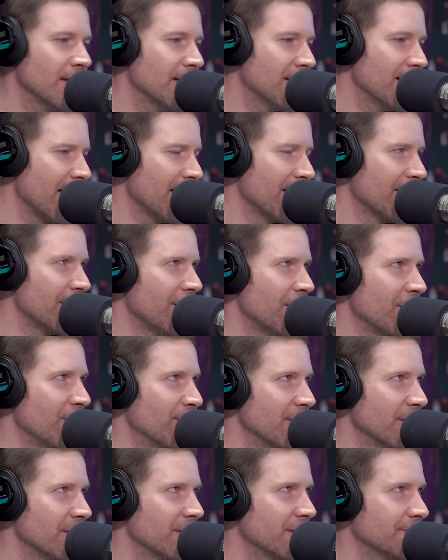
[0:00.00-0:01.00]
Not at all,
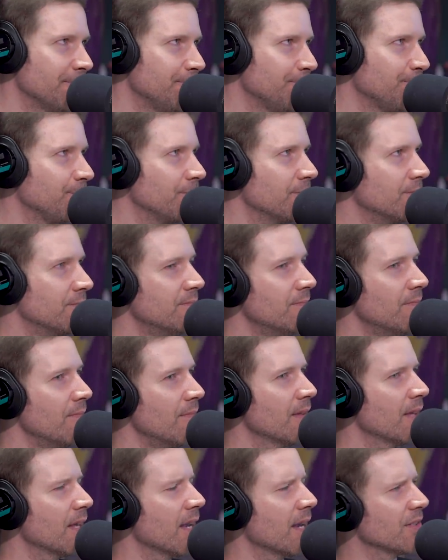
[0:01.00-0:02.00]
baby. Okay,
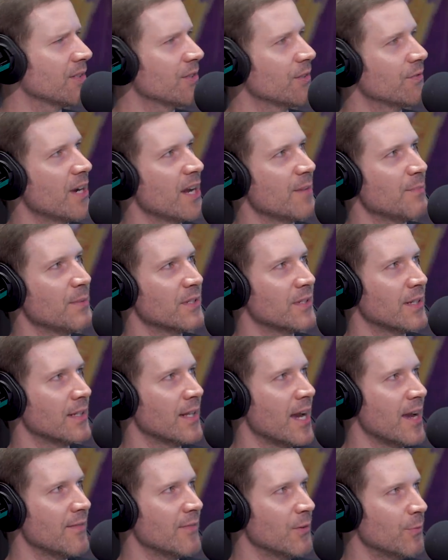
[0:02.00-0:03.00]
gangster rap is
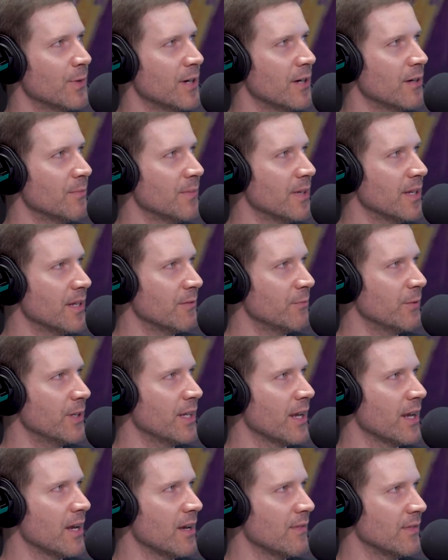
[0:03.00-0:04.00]
alive and well, man.
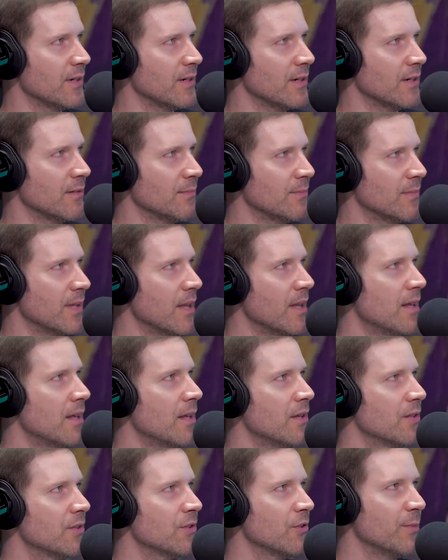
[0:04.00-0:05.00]
We have um,
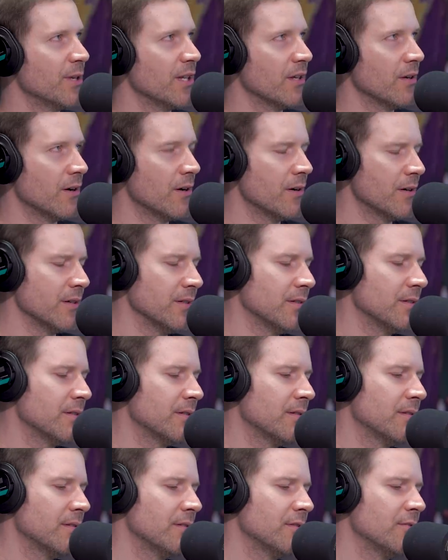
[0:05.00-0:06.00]
so many
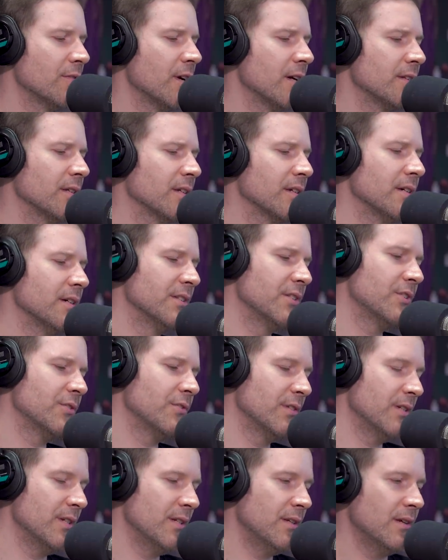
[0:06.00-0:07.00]
artists throughout the
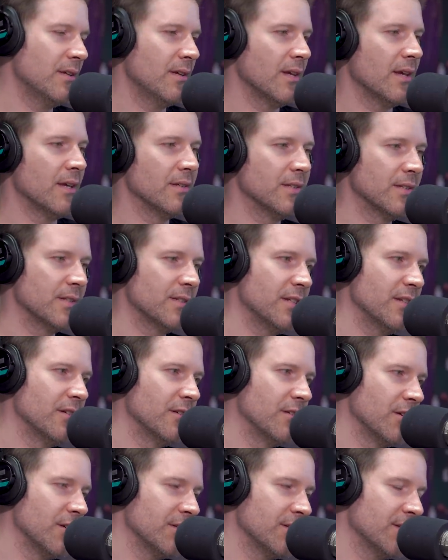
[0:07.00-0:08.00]
country and just
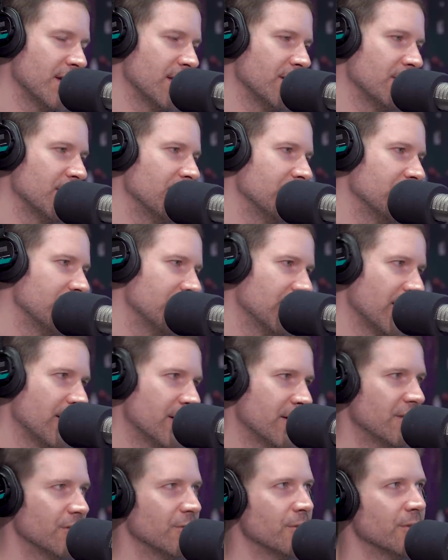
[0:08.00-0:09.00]
here in Los Angeles
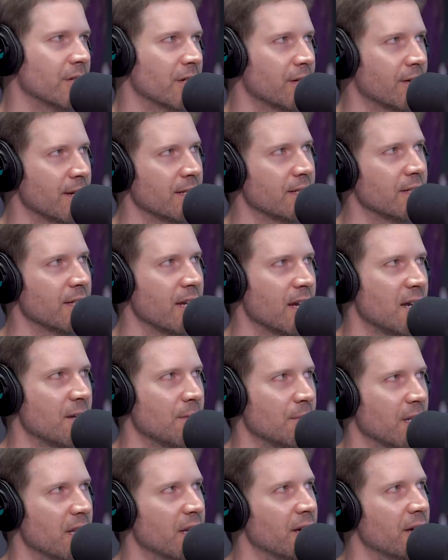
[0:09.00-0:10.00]
that are doing a great
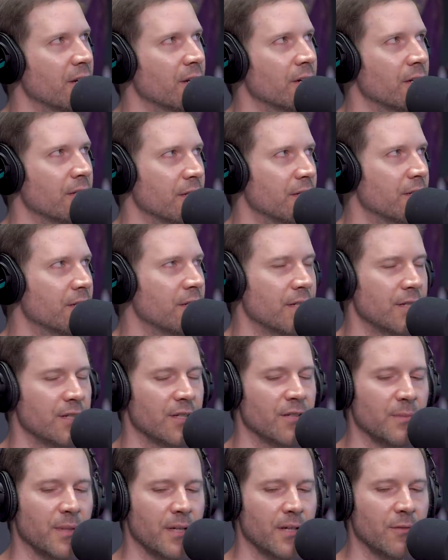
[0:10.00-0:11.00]
job carrying on the
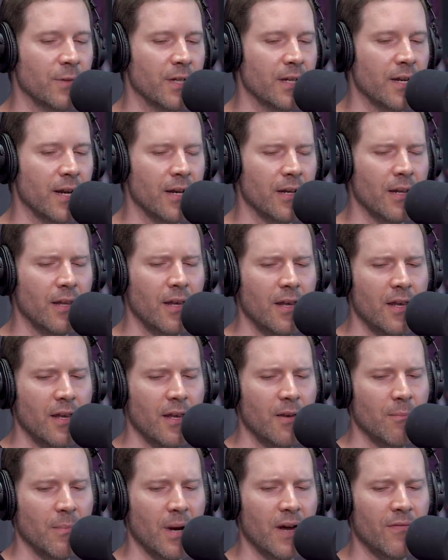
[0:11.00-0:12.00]
tradition, man. We got
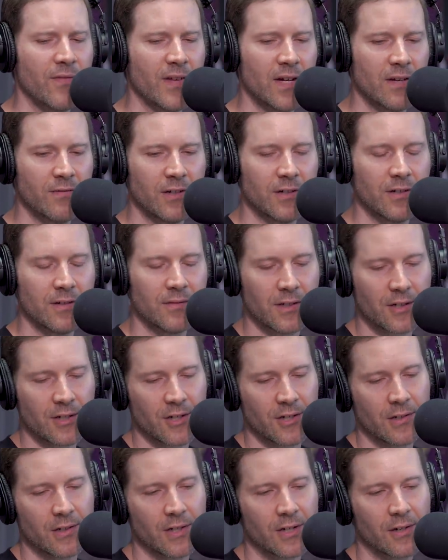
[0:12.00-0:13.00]
my favorite of the
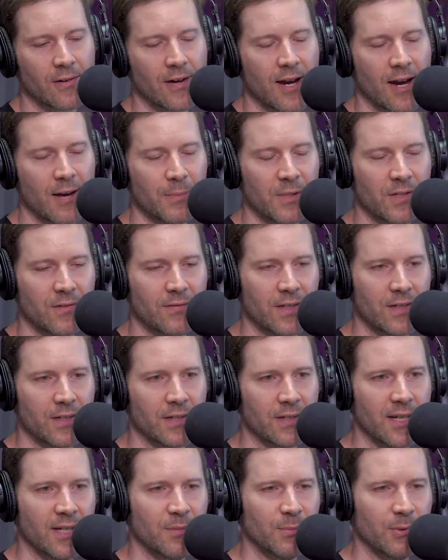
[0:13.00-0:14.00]
current crop is
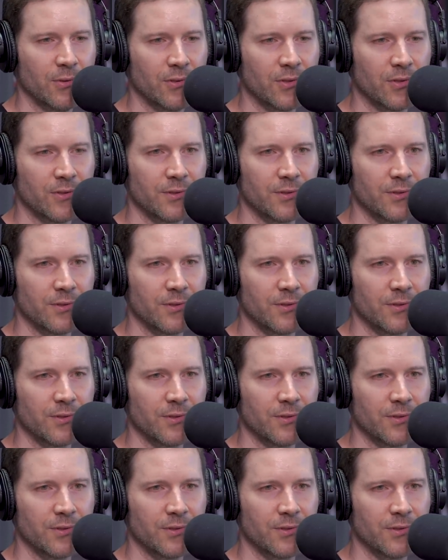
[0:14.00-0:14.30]
Vince Staples.